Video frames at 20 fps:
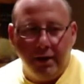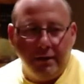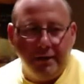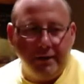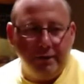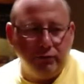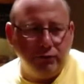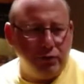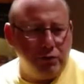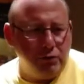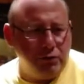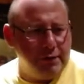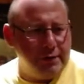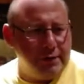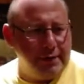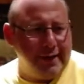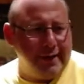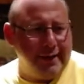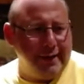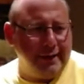There's only
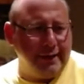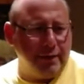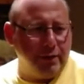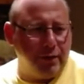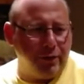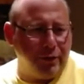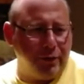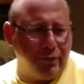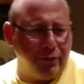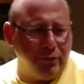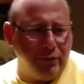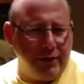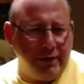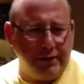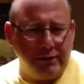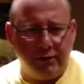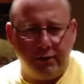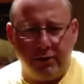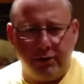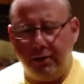like
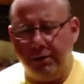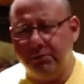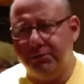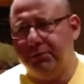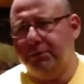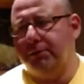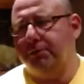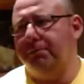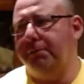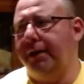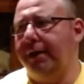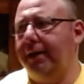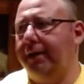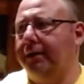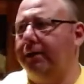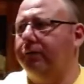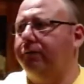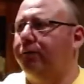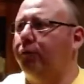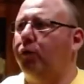3 times in the past,